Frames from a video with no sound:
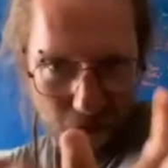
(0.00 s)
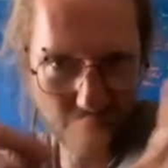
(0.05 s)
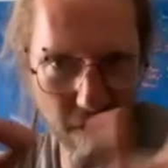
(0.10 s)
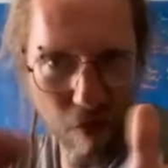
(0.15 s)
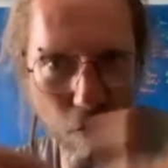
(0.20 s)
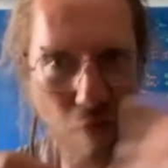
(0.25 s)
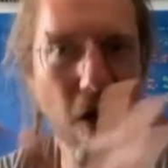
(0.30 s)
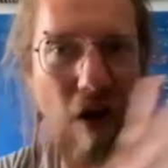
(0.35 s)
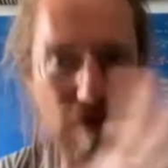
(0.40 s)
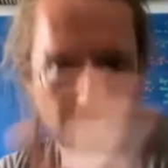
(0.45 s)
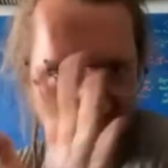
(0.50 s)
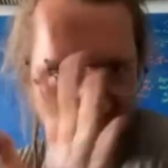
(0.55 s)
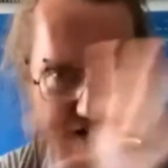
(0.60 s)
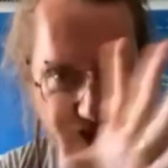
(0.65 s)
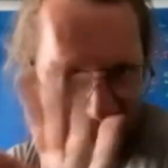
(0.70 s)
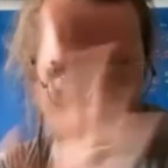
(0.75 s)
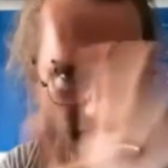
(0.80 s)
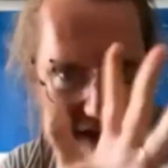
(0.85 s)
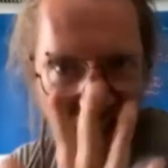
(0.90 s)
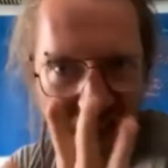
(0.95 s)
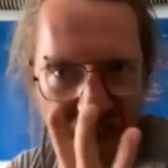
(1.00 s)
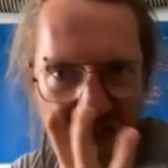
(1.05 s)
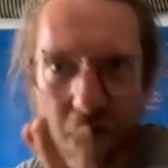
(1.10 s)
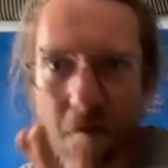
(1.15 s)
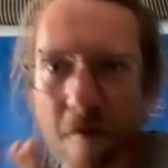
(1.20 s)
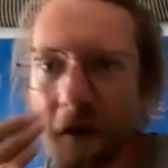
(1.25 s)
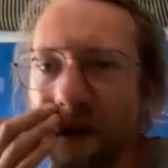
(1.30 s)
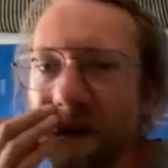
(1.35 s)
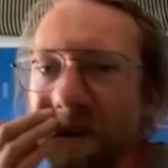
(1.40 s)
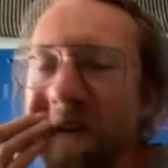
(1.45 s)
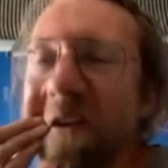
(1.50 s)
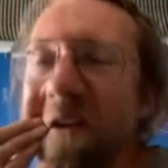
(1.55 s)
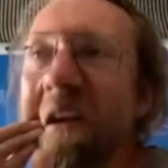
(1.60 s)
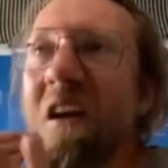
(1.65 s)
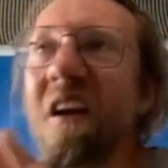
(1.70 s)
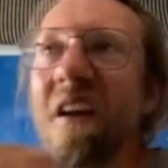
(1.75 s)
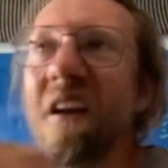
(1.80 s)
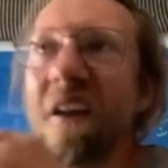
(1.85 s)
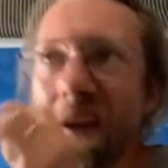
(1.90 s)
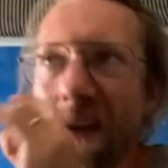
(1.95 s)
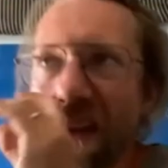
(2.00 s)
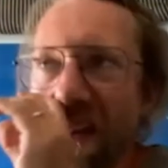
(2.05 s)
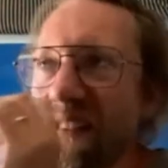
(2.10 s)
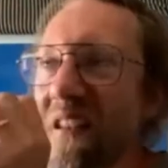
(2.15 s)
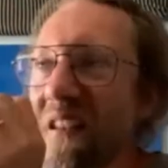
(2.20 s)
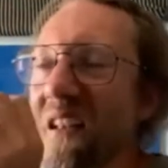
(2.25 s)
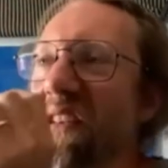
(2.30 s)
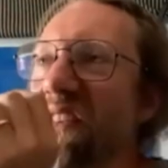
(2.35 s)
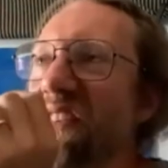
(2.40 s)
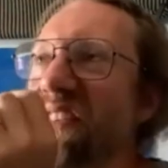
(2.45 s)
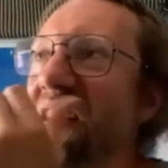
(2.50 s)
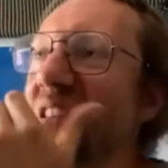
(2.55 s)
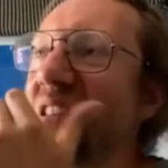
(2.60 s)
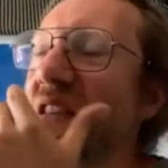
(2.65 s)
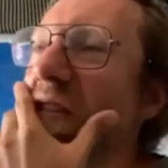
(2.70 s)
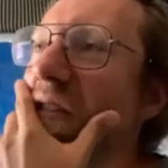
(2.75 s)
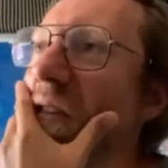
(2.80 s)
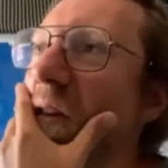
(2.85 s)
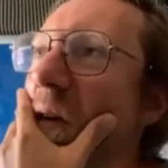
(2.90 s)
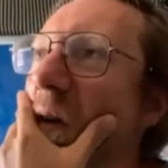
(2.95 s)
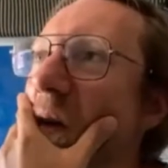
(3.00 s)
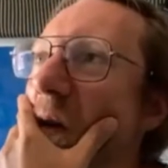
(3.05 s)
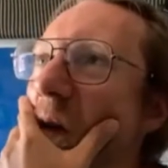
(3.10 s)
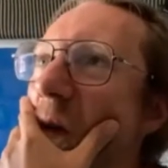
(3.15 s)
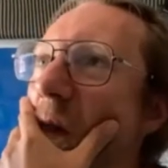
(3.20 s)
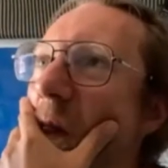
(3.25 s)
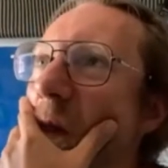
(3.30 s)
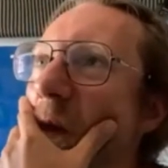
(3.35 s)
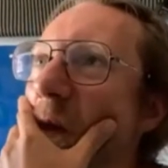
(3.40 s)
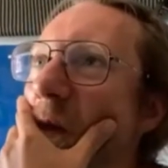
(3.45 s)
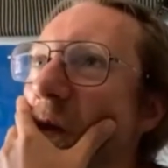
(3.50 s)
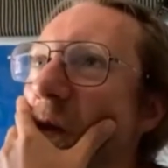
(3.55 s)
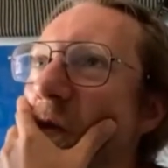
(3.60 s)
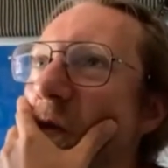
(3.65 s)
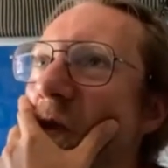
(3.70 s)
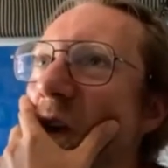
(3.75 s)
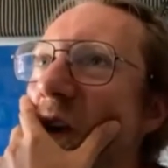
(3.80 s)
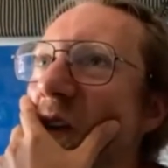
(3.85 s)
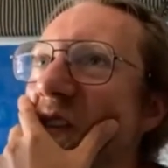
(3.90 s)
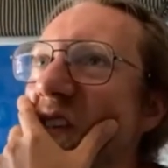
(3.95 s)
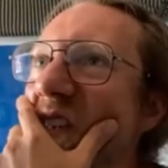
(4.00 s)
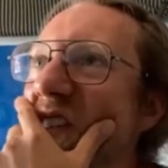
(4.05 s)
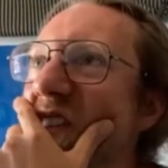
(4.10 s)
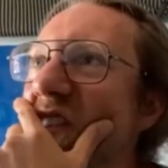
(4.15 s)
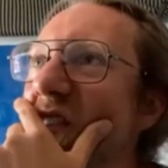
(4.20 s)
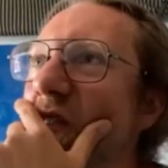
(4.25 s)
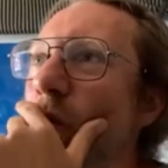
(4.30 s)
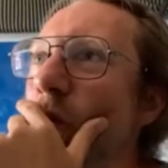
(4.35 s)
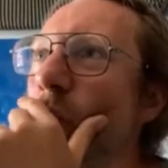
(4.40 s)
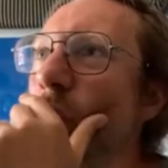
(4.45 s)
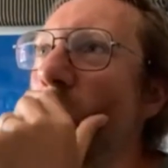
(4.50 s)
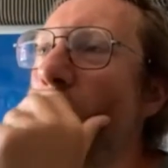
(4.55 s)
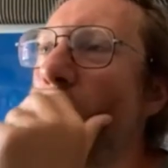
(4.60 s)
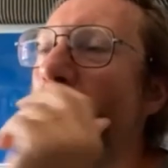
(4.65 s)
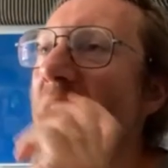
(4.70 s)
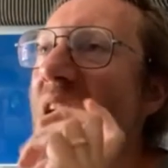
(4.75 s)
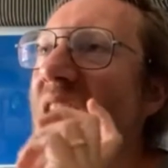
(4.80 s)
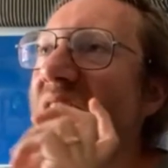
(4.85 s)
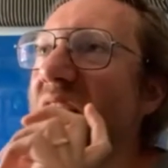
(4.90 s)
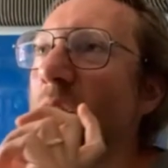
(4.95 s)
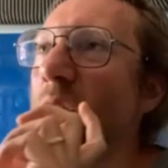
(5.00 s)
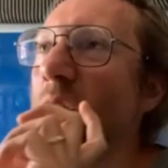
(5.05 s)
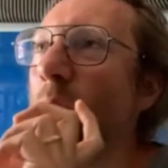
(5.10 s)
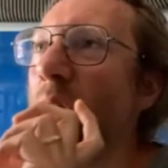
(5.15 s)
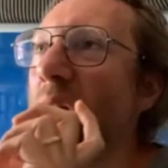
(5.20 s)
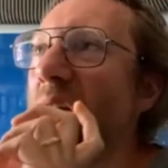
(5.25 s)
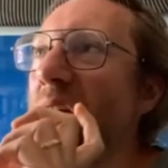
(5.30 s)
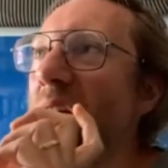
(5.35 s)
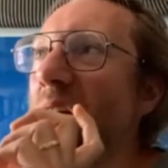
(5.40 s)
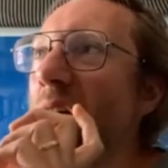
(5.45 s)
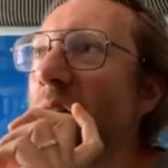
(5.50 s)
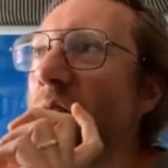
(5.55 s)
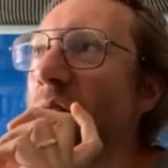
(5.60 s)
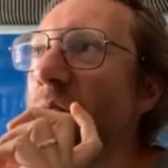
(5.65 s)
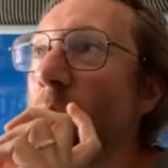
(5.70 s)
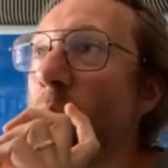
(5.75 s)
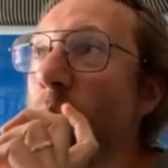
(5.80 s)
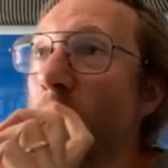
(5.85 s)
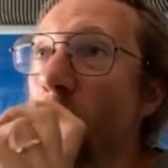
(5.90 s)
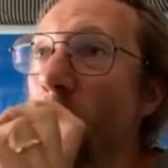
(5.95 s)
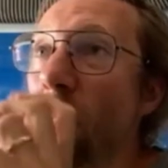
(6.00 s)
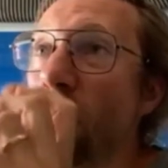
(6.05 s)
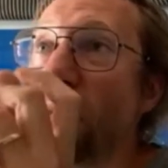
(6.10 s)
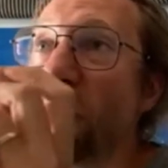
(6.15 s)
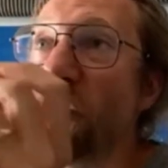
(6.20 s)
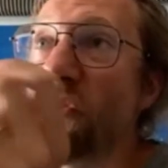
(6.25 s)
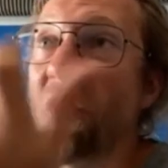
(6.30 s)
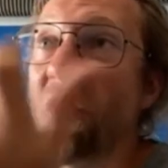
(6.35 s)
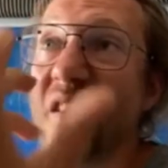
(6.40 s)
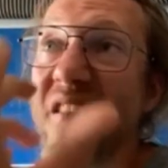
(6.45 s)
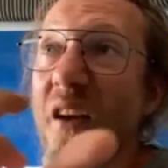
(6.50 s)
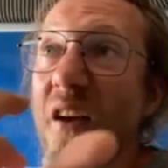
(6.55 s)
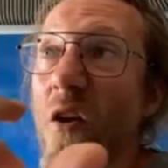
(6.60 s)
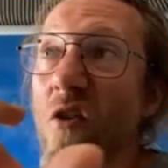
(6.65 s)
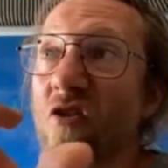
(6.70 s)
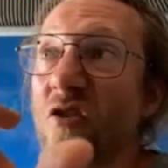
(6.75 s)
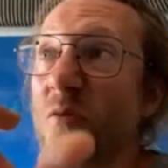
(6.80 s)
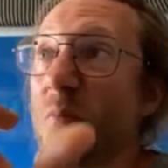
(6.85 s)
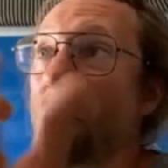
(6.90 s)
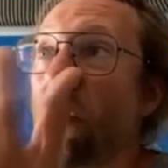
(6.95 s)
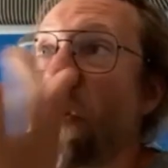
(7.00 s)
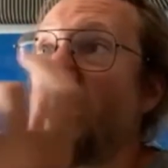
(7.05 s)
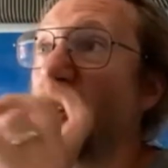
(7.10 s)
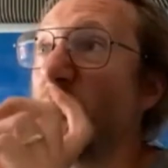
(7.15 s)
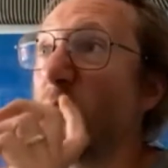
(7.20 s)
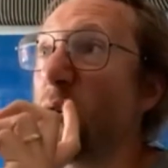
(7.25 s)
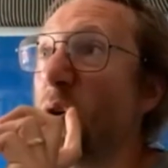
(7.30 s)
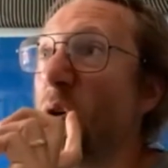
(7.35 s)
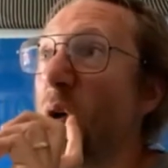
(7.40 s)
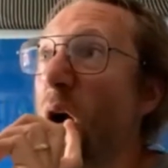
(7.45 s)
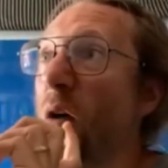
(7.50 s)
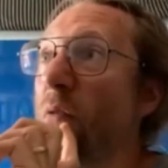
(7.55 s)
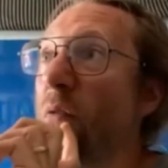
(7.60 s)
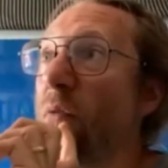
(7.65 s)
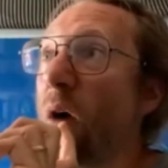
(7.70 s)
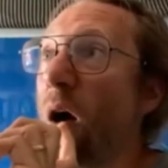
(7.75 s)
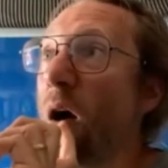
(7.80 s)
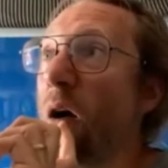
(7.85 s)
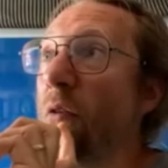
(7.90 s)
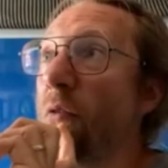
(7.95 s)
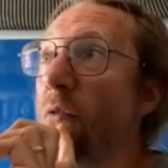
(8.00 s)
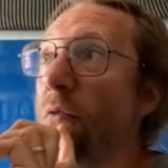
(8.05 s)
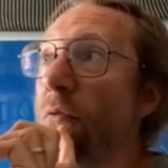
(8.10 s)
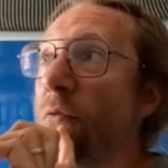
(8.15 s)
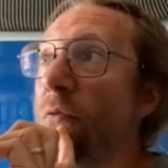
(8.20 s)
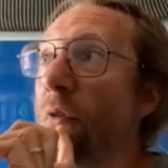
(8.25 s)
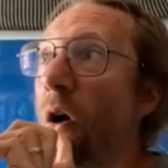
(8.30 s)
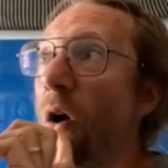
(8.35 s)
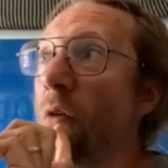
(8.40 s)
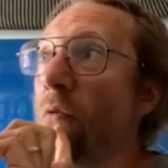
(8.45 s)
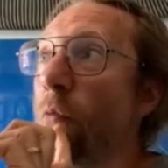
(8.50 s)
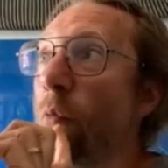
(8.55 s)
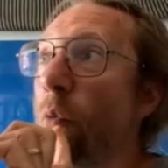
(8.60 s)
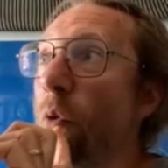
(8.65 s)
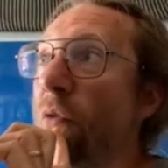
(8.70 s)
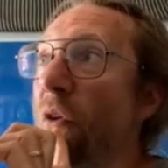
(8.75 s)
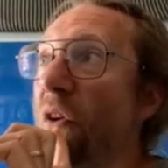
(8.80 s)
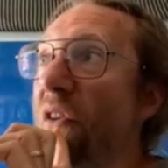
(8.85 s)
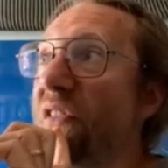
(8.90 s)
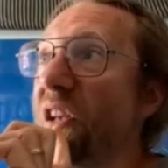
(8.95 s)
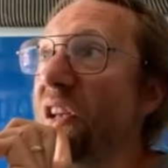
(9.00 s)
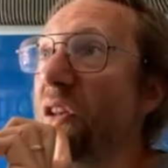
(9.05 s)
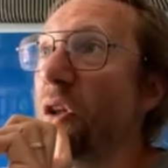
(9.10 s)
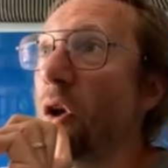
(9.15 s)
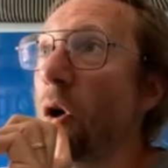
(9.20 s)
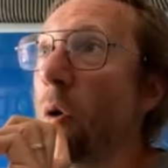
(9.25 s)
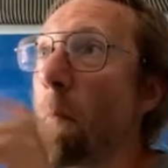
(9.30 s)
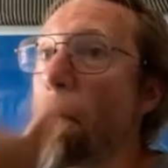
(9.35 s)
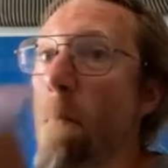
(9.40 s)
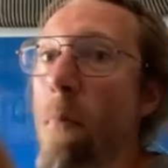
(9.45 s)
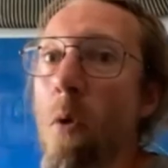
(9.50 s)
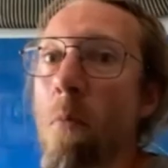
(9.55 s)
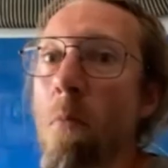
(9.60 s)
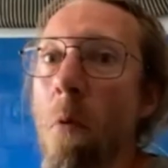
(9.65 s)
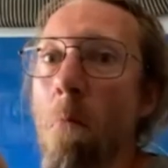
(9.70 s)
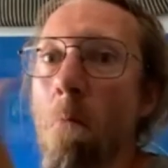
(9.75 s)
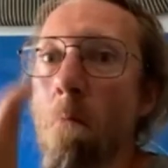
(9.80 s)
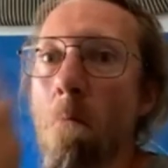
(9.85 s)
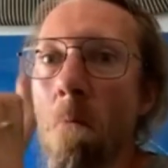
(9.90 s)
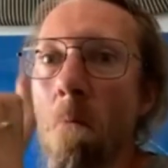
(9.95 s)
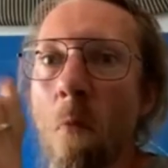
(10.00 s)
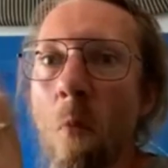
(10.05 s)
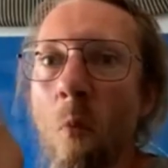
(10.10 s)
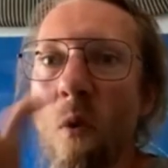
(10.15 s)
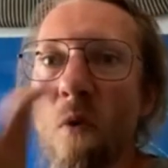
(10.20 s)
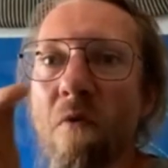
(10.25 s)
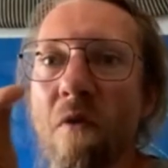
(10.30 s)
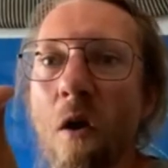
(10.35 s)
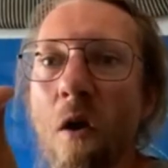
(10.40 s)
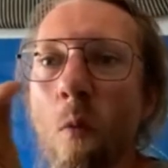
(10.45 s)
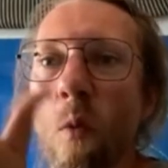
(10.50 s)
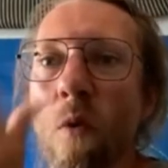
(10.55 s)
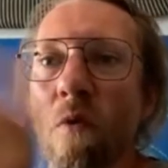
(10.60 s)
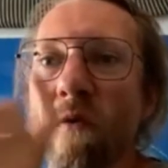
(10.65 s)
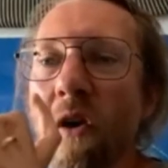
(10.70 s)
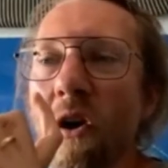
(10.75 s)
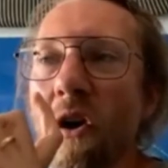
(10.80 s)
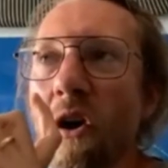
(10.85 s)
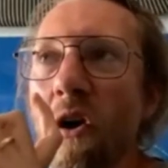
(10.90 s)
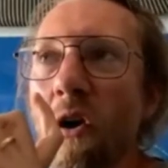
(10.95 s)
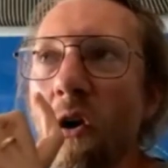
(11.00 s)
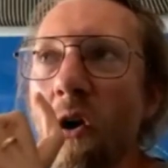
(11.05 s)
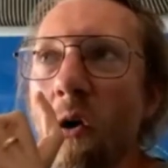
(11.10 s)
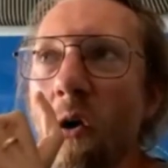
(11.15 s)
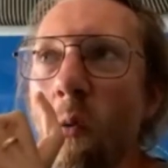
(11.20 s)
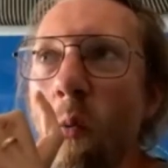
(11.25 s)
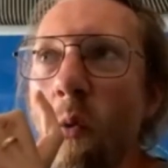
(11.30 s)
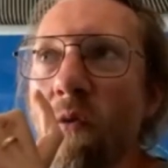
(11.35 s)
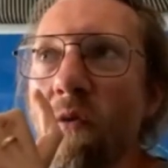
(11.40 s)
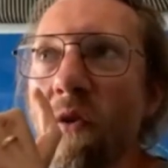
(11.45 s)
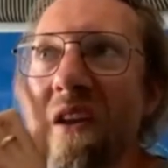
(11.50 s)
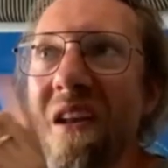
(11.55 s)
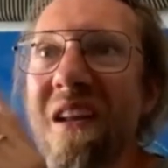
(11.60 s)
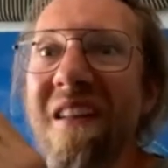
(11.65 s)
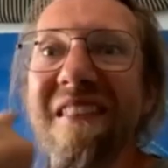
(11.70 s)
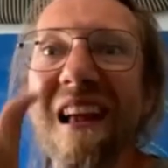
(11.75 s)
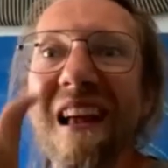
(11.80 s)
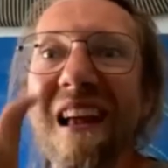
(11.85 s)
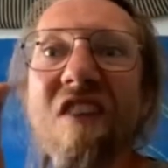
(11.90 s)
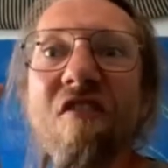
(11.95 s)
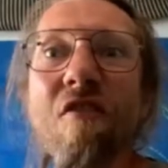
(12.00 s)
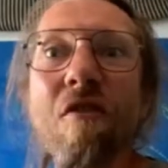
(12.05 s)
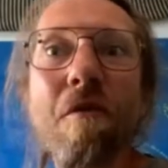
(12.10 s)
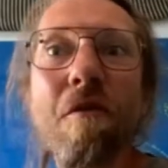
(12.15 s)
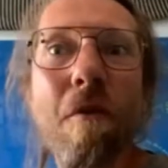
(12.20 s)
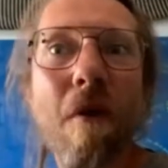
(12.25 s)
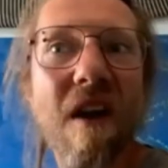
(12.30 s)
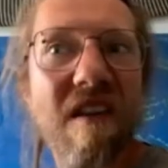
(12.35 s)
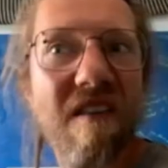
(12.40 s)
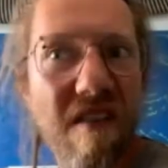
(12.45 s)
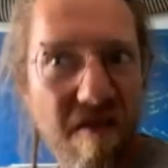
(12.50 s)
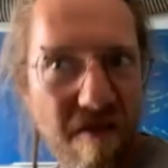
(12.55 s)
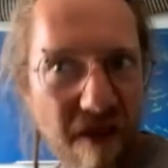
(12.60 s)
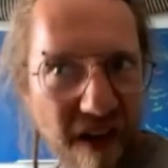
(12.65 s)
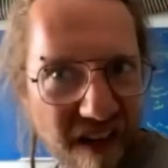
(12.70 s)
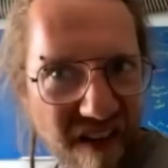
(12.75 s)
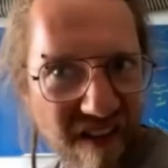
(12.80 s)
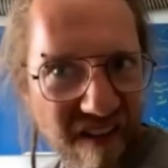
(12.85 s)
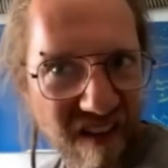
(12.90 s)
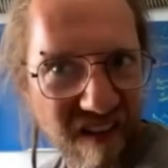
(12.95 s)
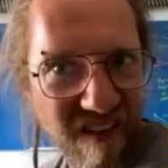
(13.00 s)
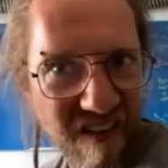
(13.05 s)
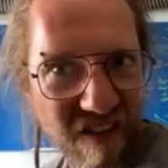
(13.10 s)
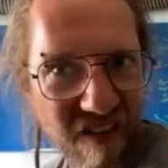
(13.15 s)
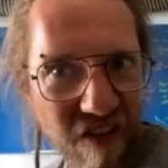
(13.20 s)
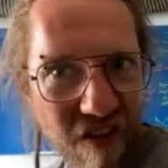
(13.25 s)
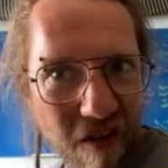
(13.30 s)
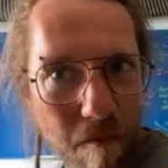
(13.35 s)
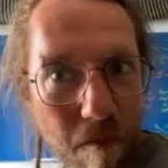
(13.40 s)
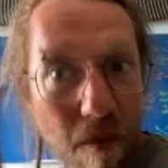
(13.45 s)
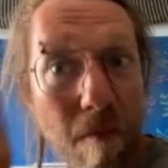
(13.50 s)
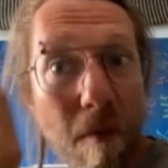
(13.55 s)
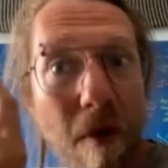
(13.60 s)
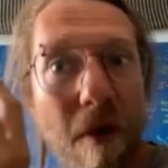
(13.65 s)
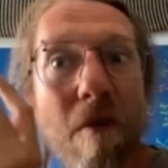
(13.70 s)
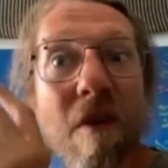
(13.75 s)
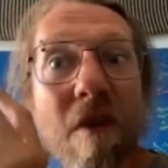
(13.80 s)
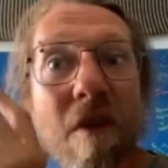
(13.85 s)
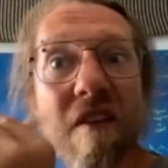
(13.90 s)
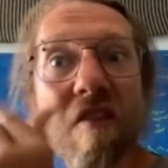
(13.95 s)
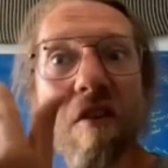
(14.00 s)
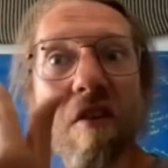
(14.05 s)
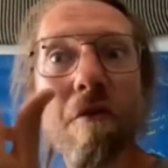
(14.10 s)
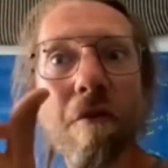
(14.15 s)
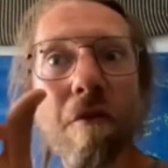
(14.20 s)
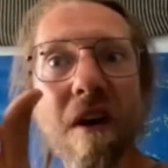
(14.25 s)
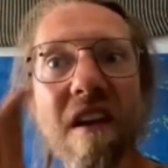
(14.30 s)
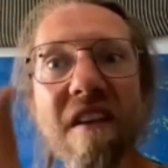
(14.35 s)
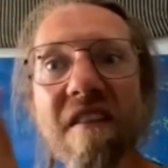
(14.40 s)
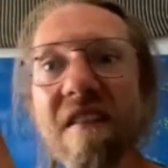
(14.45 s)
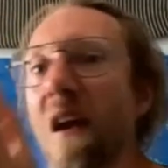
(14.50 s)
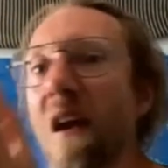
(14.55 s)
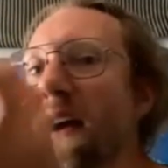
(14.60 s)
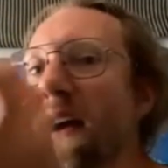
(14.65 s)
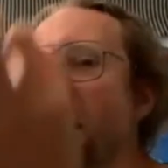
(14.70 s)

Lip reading: you're not, I get you, but it's in a sense, you've got this amazing way of, and probably because you did psychology before, I don't know, of reversing the boom with an intelligent phrase, if I can sense, you know? But an intelligent phrase